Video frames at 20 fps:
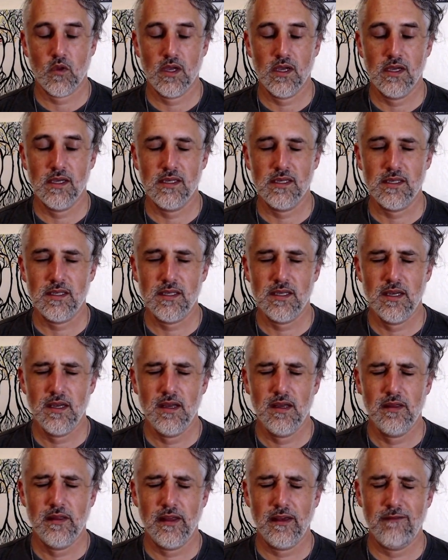Is
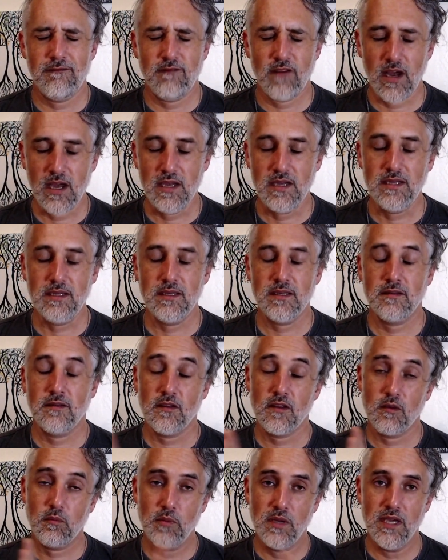they find that
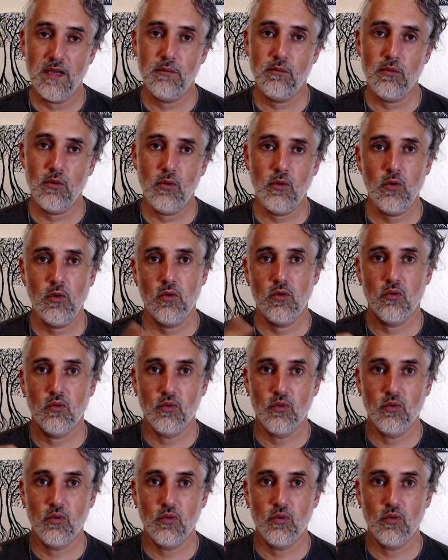the people who